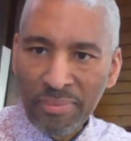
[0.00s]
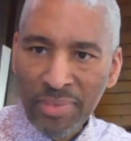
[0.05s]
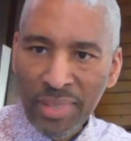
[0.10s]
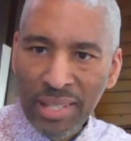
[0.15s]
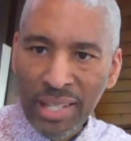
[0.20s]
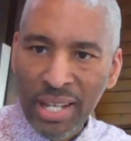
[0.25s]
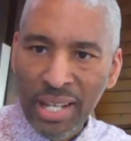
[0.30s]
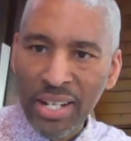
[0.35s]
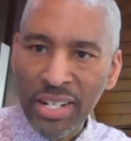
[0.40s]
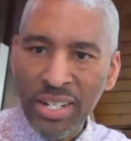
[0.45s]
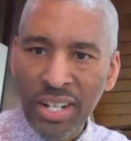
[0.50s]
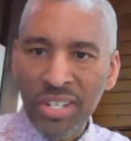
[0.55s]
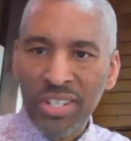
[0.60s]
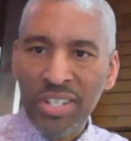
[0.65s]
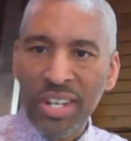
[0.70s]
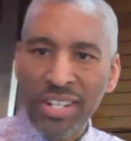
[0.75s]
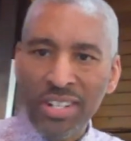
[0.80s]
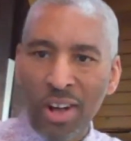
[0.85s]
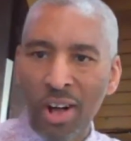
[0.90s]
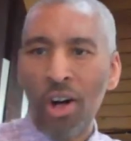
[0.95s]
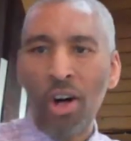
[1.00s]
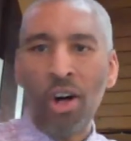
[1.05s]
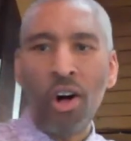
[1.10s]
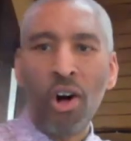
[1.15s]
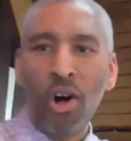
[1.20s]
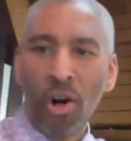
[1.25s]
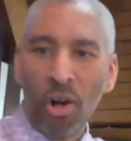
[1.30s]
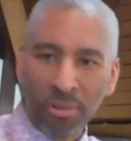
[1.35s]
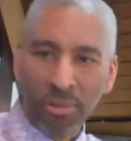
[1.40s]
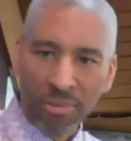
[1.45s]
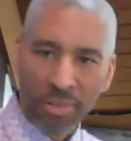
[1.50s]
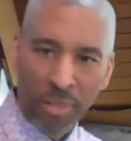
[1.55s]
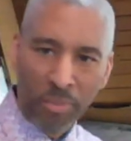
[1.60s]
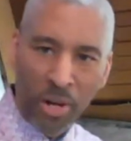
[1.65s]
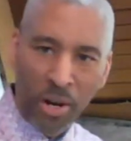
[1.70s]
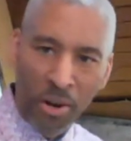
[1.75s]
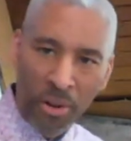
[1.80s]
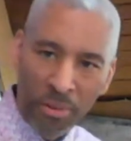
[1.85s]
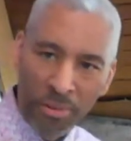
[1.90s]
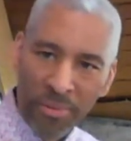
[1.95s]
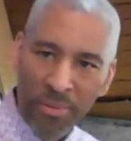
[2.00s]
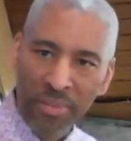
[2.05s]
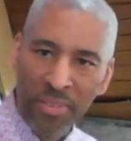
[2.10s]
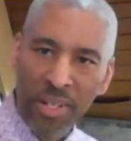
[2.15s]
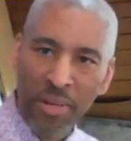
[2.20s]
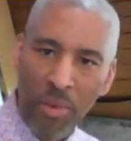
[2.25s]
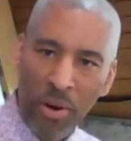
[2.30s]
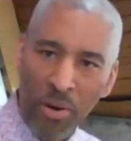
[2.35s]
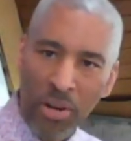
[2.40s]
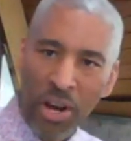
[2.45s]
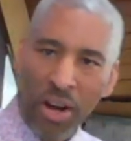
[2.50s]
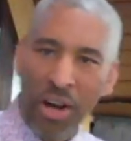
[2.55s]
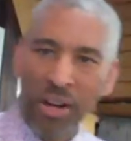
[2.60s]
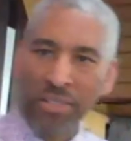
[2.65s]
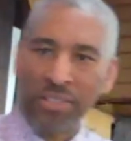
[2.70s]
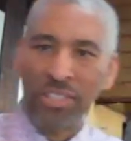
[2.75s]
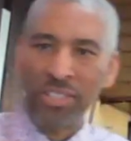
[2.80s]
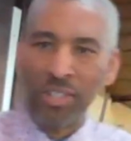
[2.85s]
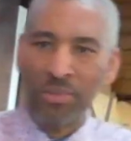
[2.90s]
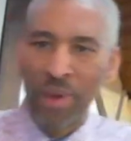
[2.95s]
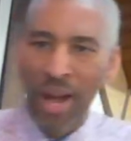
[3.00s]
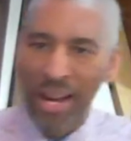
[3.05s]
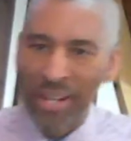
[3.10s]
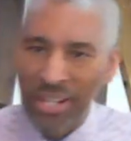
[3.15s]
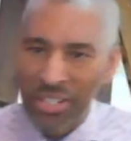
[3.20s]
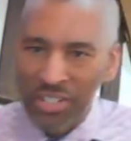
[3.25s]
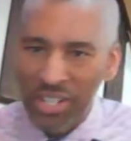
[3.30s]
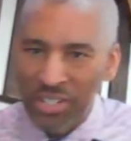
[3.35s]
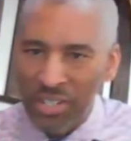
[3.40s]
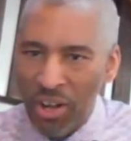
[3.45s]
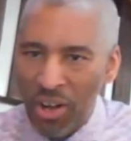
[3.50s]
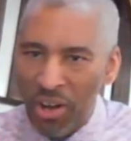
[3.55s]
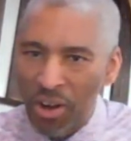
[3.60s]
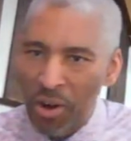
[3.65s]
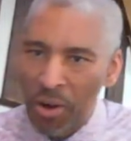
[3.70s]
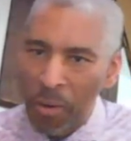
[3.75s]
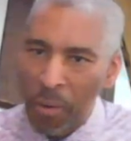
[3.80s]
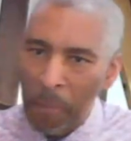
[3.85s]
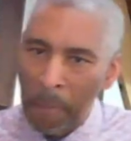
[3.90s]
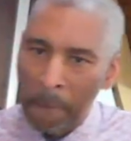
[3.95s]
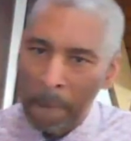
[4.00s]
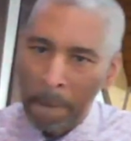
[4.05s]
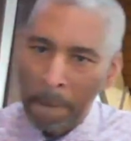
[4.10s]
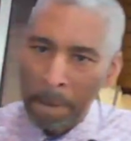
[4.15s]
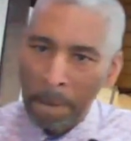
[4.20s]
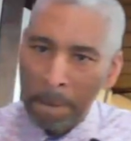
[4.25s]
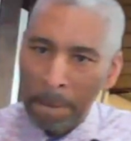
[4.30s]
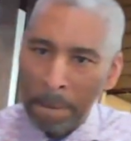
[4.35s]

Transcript: Lady D says, All, oh, come on. Come on, y'all. Sister Rodney says all.